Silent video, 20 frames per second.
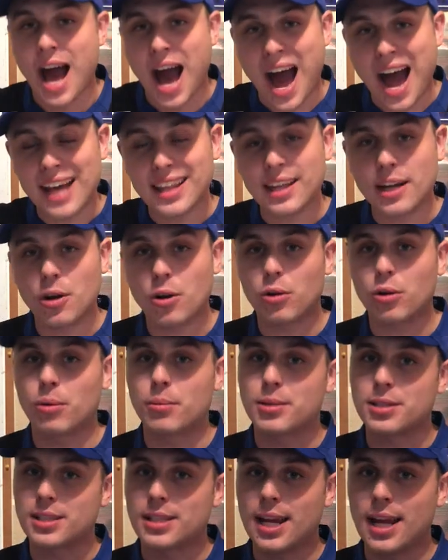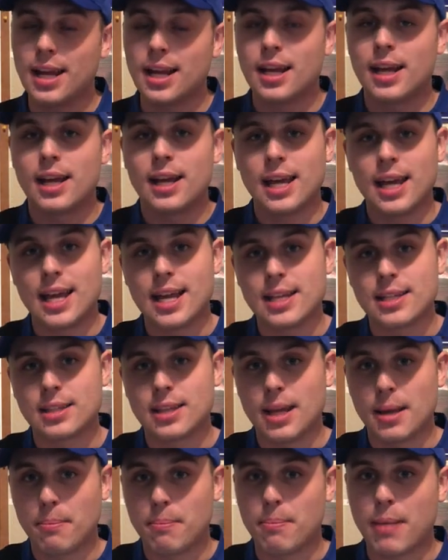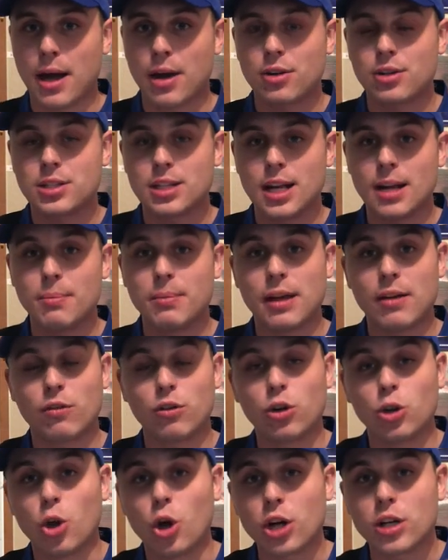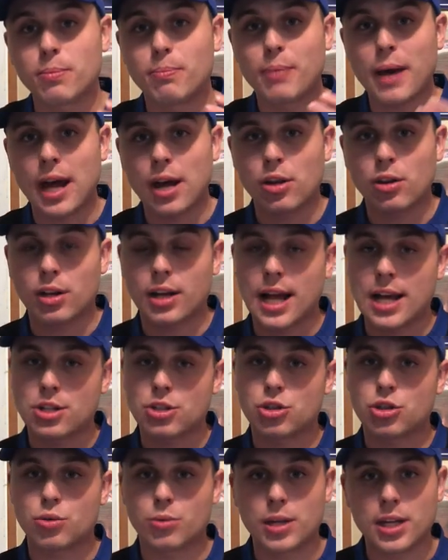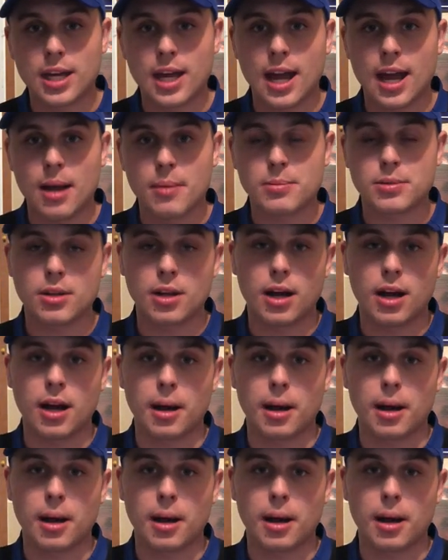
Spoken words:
I think Oklahoma State is the better team. They've looked better the last 3 games.